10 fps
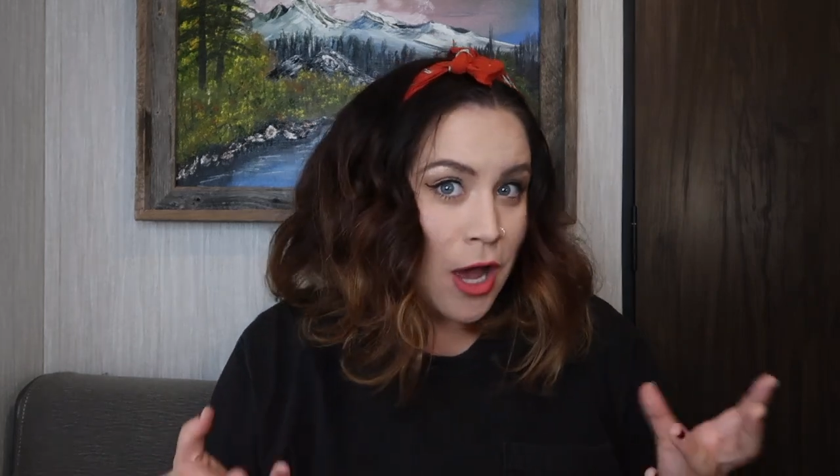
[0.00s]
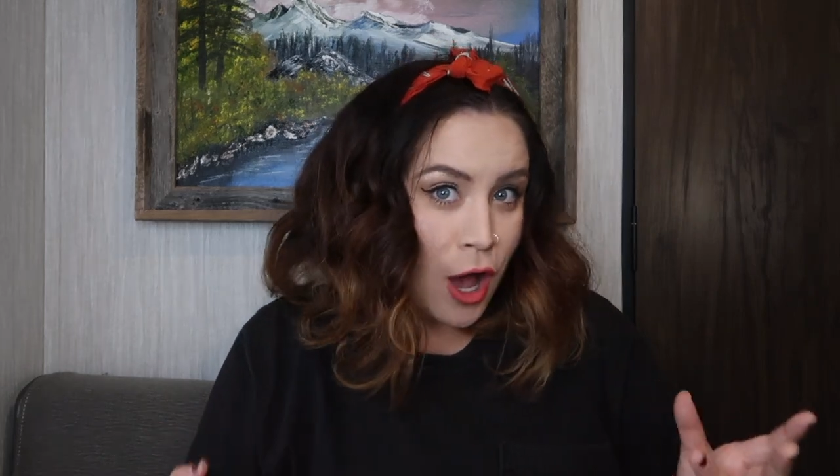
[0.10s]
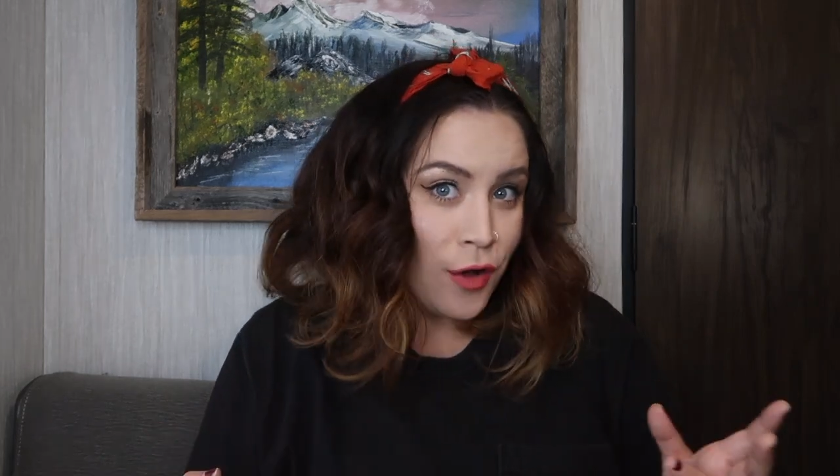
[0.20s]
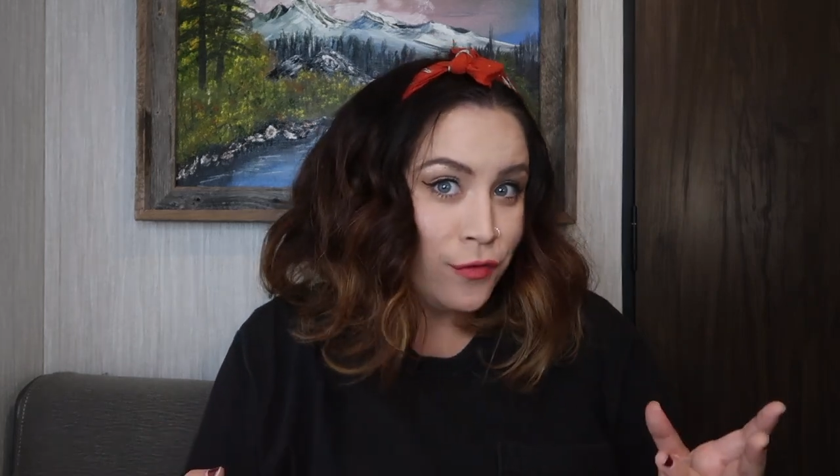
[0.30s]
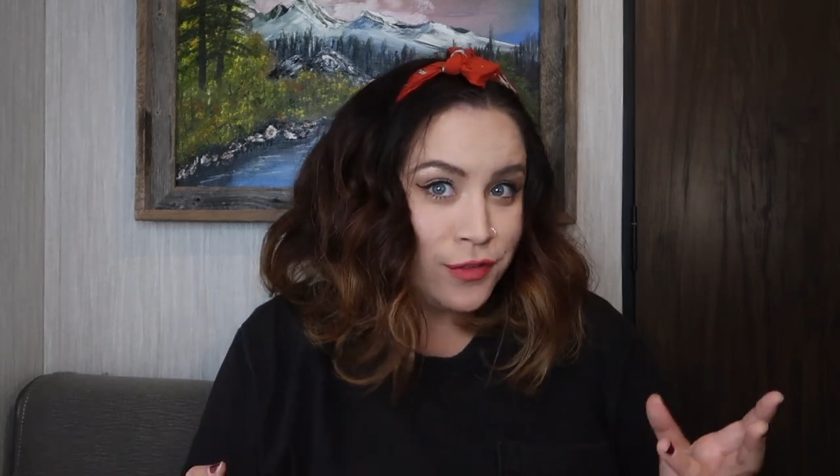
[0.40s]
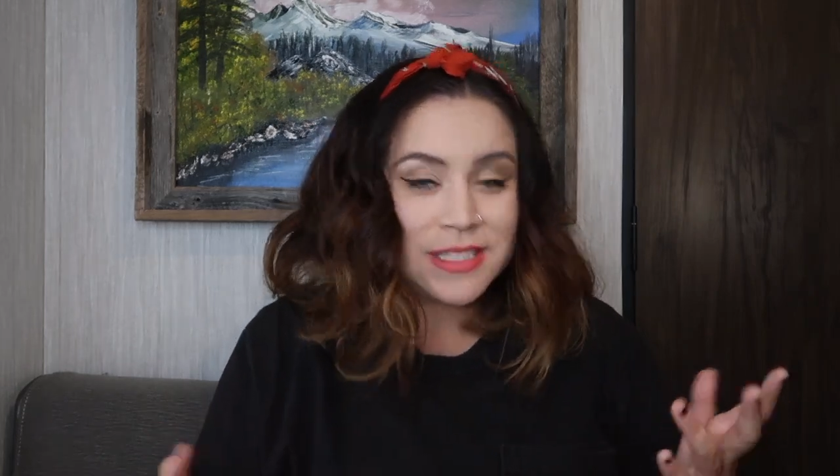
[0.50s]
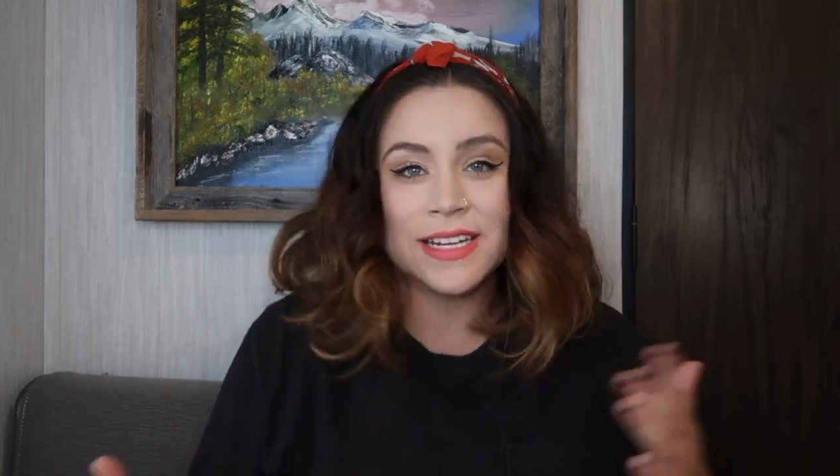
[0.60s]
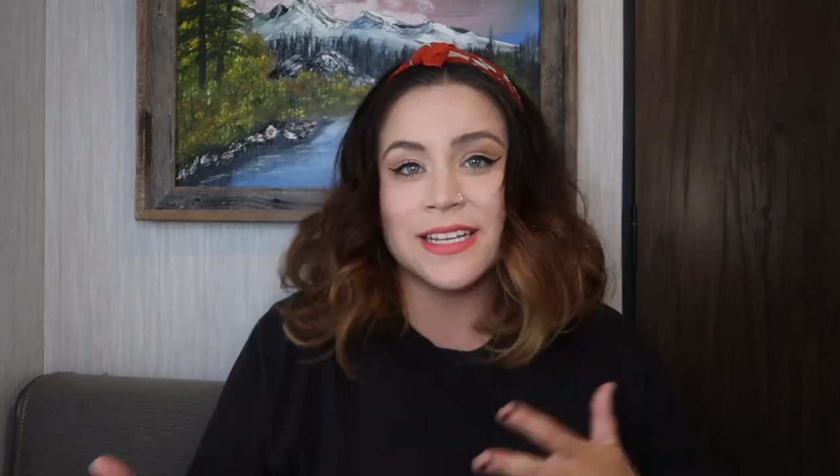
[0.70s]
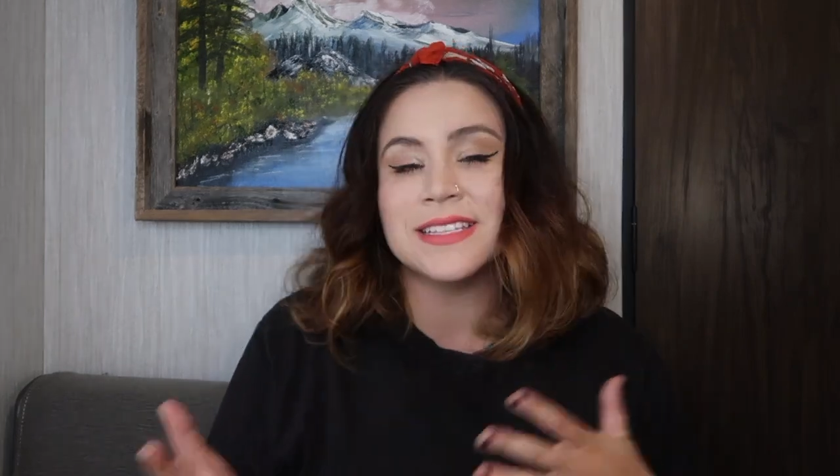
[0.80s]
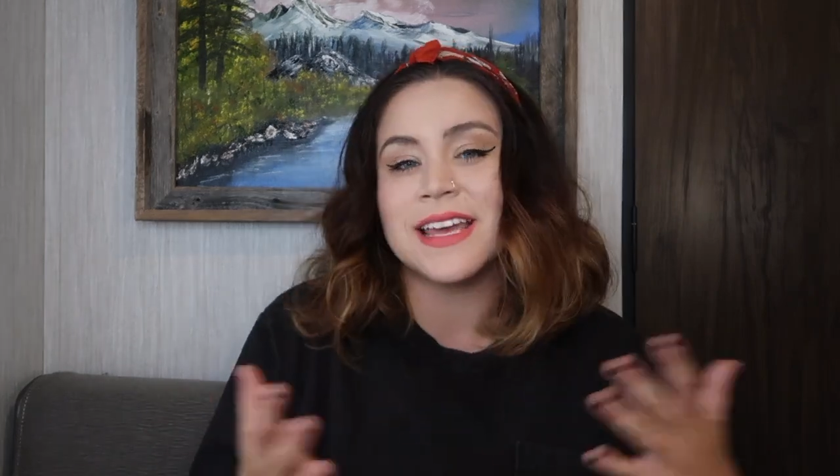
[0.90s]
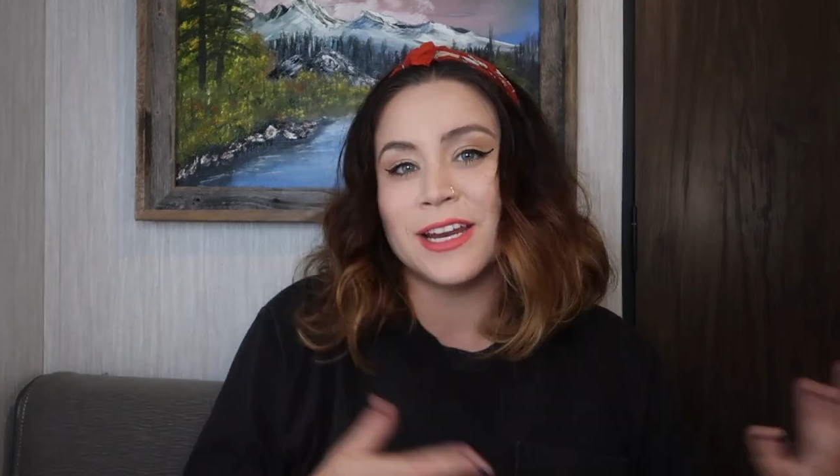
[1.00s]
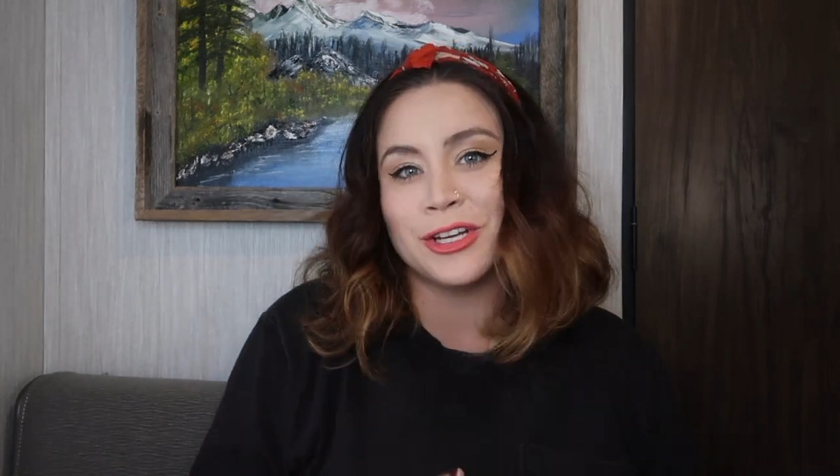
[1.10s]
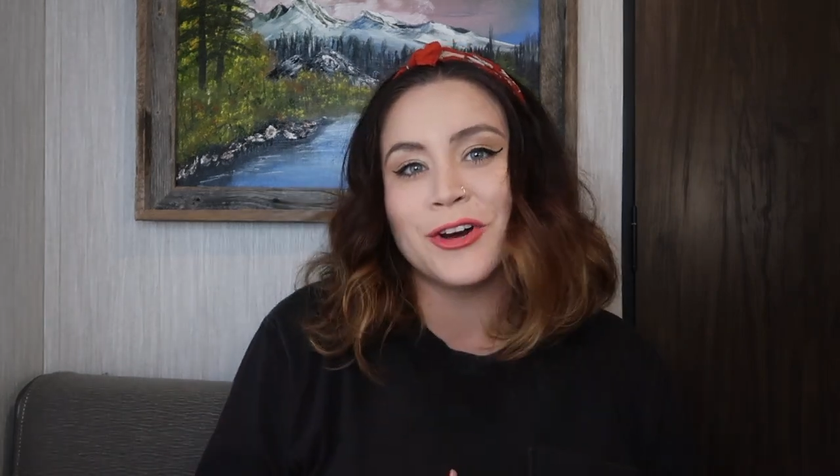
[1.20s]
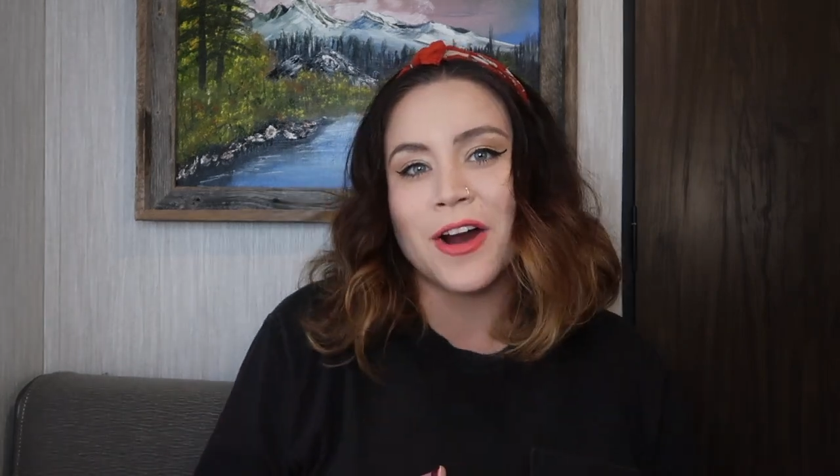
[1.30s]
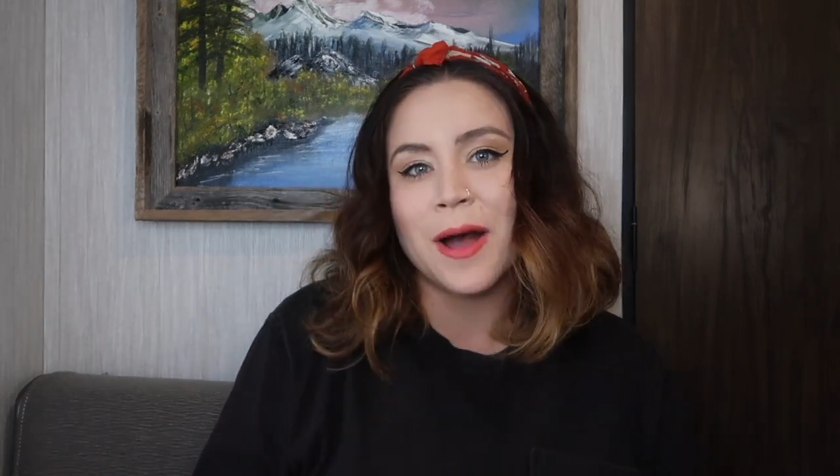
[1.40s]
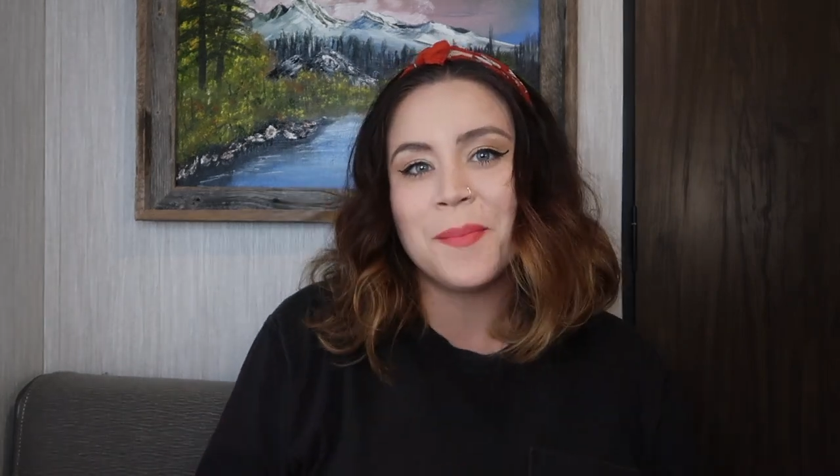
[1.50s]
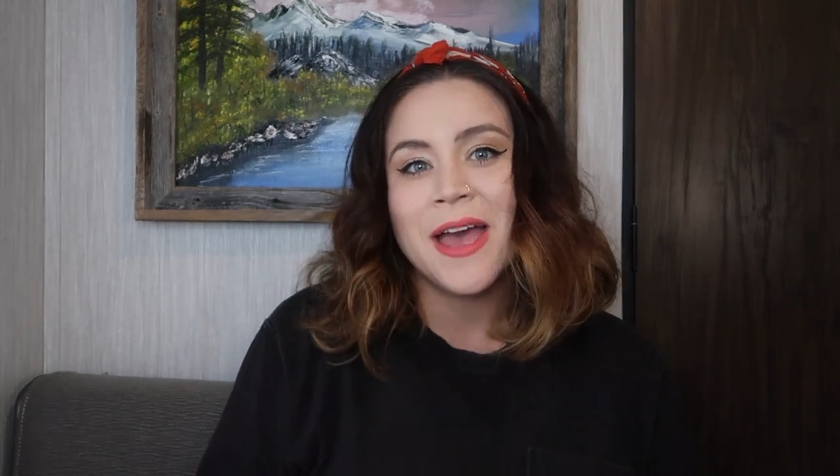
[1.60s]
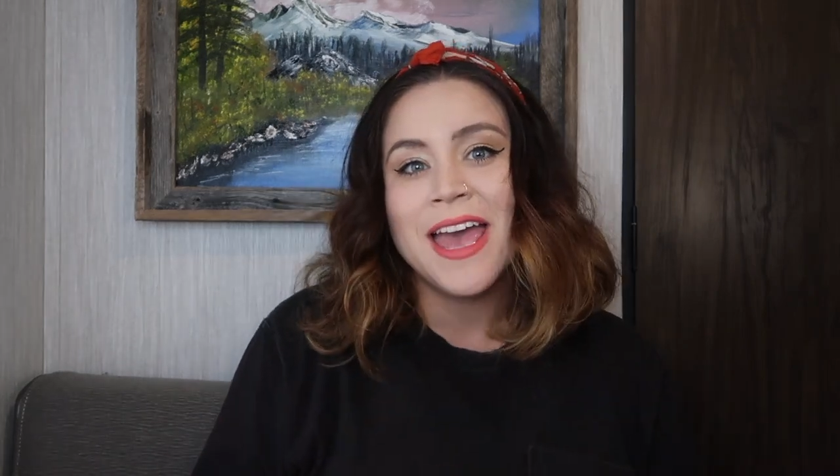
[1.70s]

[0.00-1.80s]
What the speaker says: of cities in Europe,